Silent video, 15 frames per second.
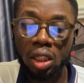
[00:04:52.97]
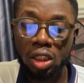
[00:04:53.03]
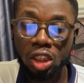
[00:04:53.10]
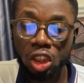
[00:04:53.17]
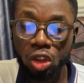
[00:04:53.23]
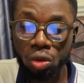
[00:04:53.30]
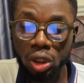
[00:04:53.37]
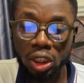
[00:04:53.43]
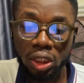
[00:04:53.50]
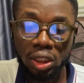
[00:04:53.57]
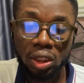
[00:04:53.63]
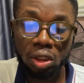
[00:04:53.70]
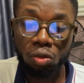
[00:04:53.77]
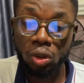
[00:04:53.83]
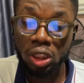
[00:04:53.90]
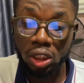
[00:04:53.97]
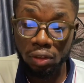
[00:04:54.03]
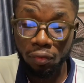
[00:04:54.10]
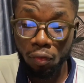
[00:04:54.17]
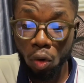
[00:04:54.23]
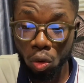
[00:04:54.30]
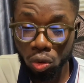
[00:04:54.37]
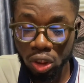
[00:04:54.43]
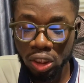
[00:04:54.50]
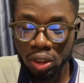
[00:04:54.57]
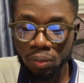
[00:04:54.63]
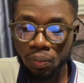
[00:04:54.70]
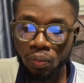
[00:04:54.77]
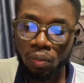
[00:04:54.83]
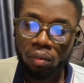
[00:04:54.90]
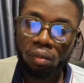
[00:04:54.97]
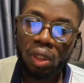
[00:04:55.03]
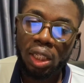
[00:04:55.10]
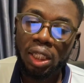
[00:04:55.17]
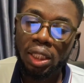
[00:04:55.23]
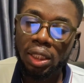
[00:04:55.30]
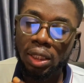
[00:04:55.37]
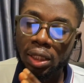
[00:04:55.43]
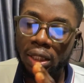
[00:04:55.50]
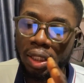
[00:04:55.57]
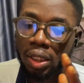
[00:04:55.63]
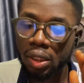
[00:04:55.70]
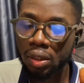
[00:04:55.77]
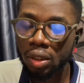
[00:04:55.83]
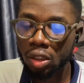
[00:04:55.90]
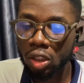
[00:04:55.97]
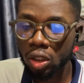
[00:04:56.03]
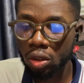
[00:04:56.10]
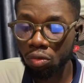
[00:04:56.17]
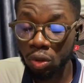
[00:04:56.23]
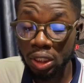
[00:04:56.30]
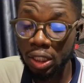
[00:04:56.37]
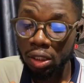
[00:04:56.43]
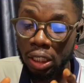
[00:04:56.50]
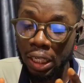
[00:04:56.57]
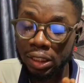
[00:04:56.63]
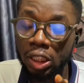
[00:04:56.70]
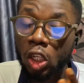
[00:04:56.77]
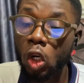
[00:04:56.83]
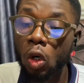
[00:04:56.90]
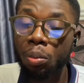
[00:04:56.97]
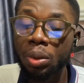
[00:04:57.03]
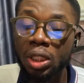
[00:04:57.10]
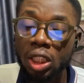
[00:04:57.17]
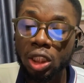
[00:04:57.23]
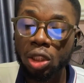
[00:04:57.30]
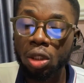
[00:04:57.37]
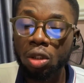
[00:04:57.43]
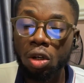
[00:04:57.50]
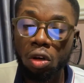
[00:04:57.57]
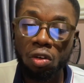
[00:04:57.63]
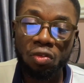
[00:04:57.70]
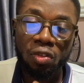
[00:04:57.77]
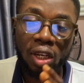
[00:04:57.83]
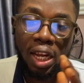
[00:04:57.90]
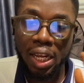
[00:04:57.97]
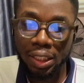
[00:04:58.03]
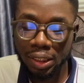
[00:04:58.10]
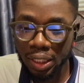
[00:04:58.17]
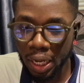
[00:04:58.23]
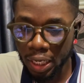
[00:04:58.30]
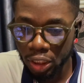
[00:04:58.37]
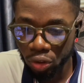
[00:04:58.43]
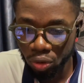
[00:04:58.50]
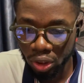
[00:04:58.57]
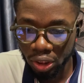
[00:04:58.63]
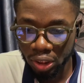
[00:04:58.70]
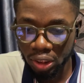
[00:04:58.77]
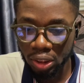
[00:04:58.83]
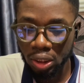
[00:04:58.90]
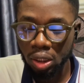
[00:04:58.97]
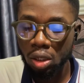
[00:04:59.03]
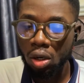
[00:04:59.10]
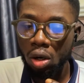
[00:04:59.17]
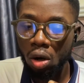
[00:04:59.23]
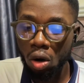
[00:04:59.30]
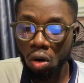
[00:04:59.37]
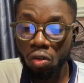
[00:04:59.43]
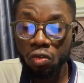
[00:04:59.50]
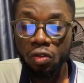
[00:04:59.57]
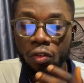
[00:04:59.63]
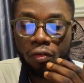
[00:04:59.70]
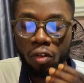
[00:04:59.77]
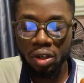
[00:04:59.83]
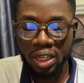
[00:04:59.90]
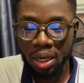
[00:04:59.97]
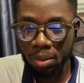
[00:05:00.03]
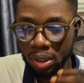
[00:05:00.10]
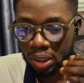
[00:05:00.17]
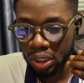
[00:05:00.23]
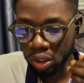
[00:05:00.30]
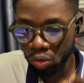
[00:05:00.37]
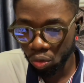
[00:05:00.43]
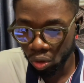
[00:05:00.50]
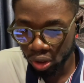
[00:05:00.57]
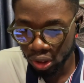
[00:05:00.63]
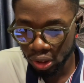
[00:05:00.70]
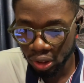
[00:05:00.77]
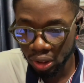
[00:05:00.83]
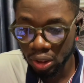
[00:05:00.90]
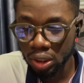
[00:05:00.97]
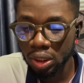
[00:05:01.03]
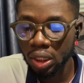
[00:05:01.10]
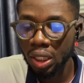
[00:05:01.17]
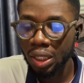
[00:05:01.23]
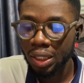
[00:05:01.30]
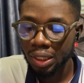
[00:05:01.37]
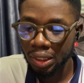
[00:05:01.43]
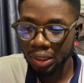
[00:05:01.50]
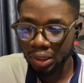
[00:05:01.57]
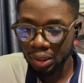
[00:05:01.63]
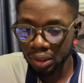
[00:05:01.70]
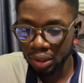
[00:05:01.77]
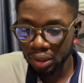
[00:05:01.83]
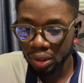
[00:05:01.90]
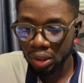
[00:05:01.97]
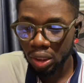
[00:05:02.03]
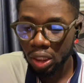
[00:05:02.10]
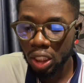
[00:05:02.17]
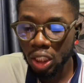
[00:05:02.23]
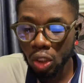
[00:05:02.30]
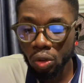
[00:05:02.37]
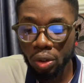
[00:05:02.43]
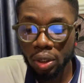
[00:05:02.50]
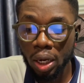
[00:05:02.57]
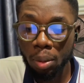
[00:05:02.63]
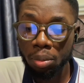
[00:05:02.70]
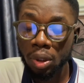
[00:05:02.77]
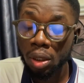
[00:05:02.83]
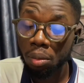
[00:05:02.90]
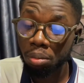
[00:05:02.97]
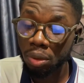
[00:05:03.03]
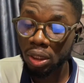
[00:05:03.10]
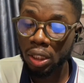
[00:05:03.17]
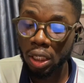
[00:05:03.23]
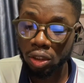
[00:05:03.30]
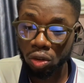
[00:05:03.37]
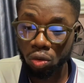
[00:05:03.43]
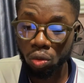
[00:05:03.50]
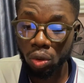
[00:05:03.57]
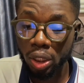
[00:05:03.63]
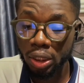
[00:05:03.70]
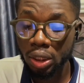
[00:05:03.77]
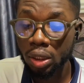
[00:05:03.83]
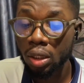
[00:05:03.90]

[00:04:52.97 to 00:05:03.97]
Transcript: unit, which is volt, as a combination of SI units of fundamental quantities is this: kilogram meter squared